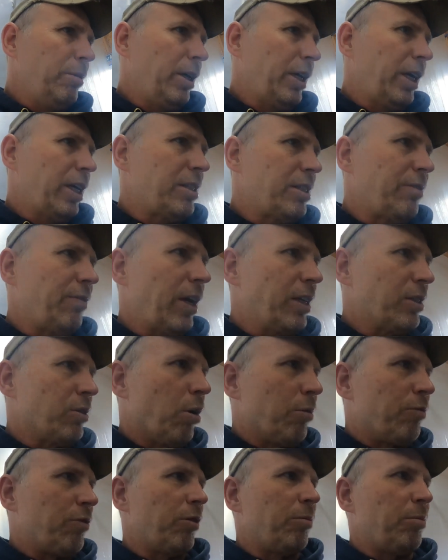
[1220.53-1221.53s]
I guess if I was
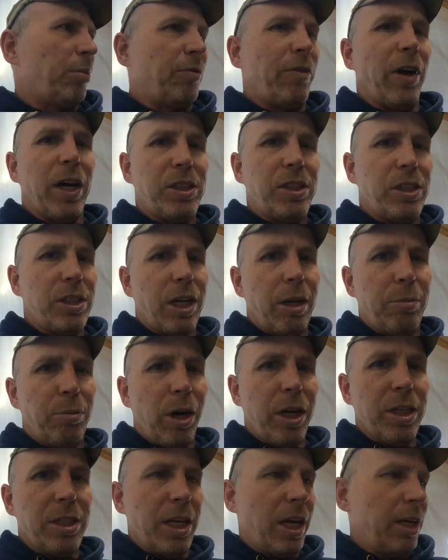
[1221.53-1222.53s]
going for perfection, I'd
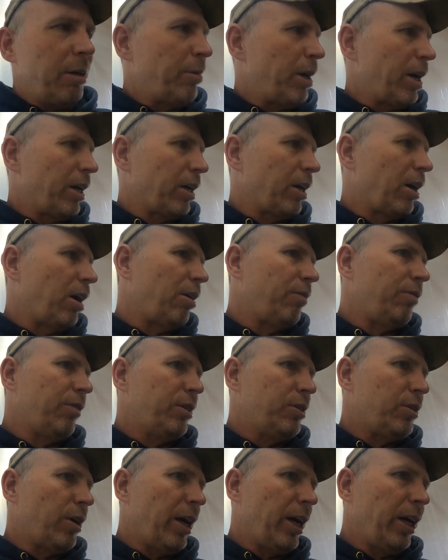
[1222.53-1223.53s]
probably sand it back off
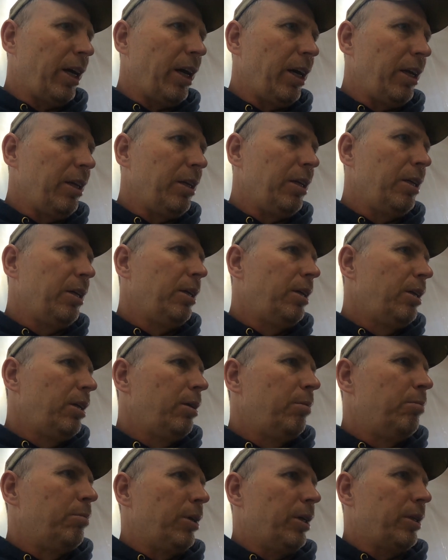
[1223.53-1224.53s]
and try again,
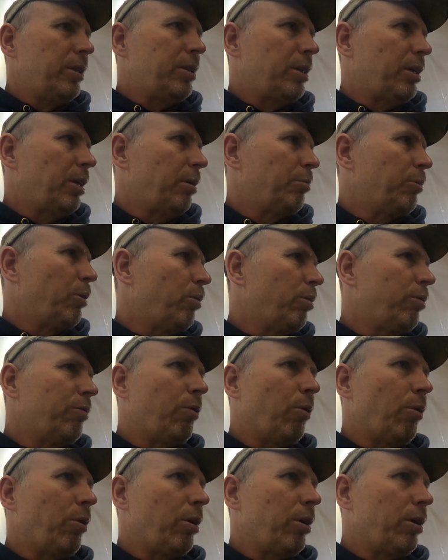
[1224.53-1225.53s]
but I'm going
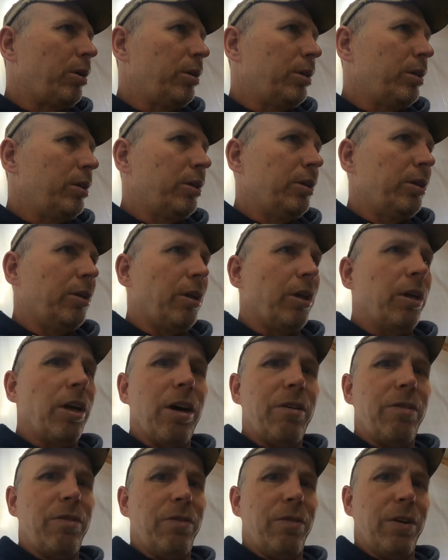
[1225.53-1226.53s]
for good
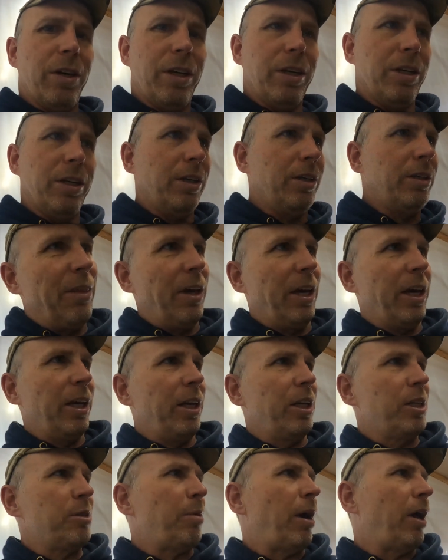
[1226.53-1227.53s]
enough, and I think
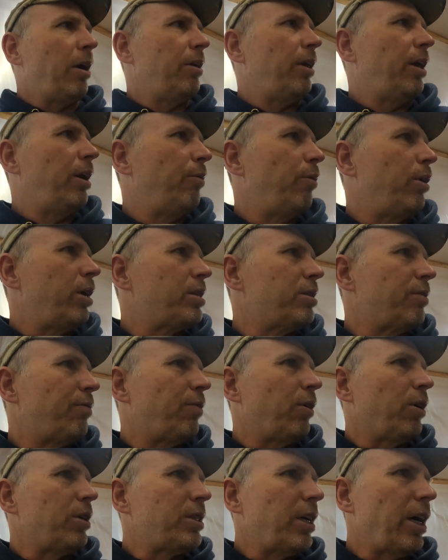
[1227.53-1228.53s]
it is better than it was the
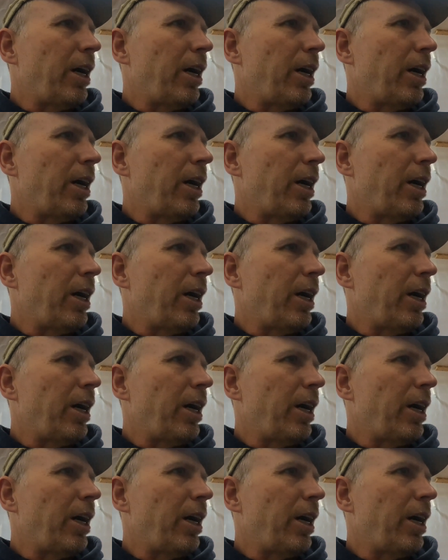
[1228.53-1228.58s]
first